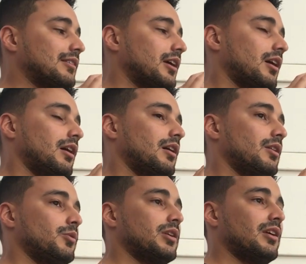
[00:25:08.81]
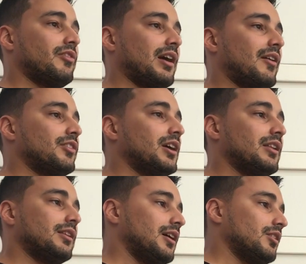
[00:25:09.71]
like, what if I have done
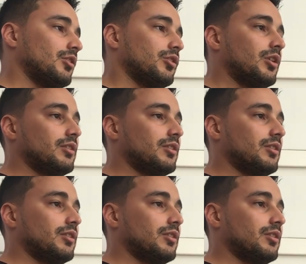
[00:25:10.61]
that or not.